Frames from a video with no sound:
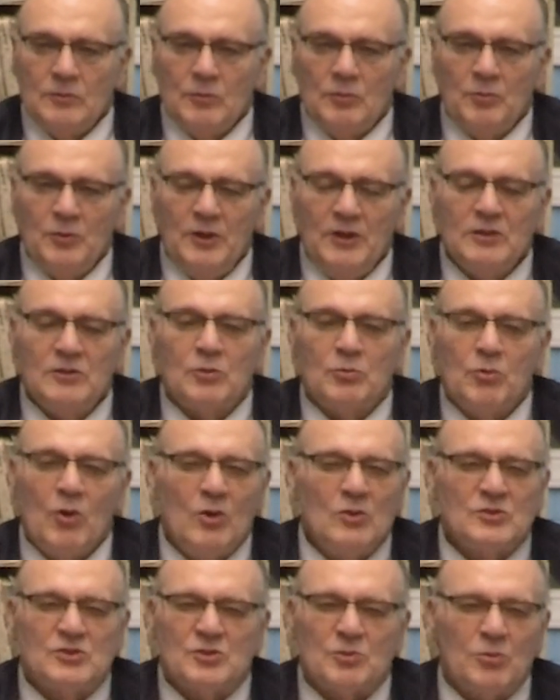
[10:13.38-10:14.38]
when we hit the
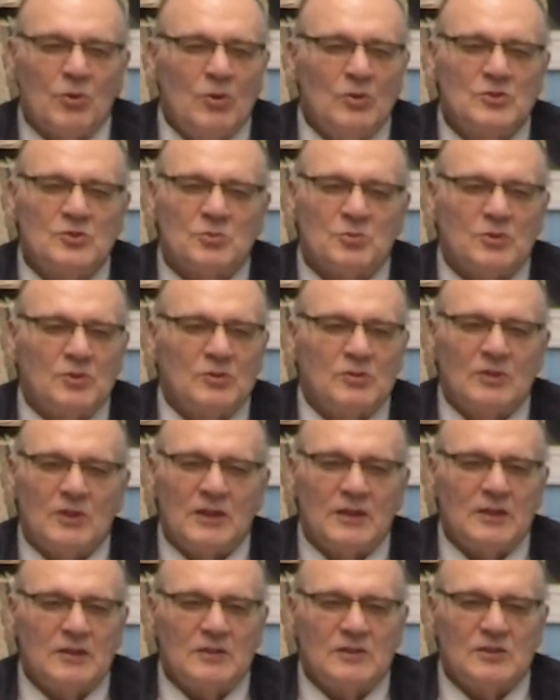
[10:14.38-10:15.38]
roads were
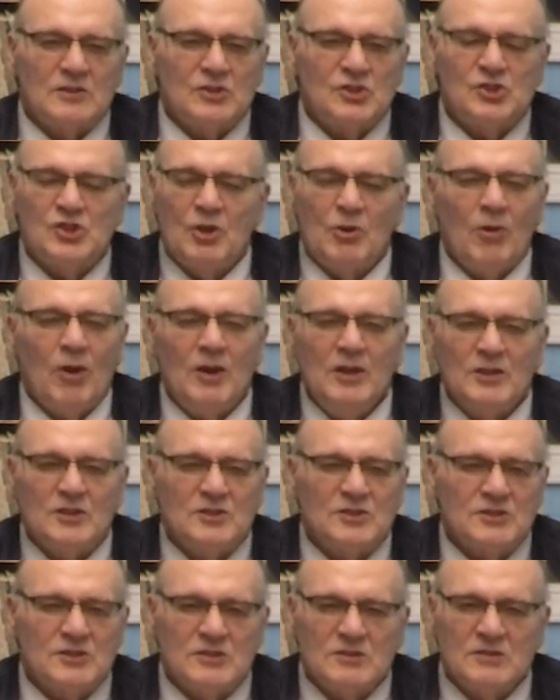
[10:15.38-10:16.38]
like sheer
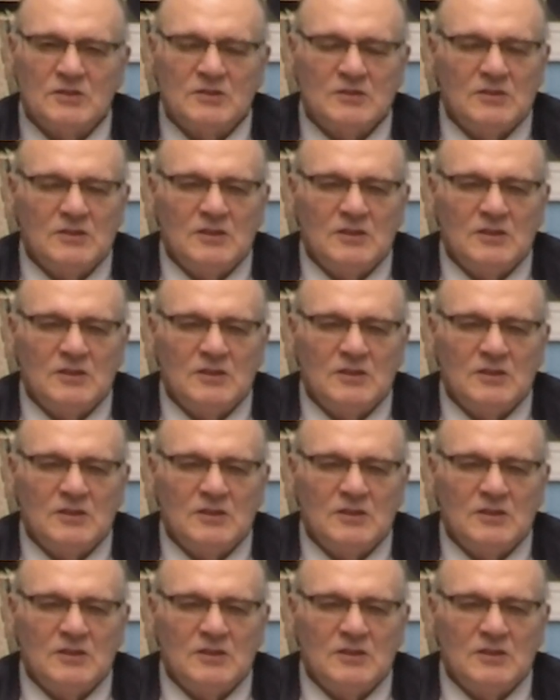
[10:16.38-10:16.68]
ice,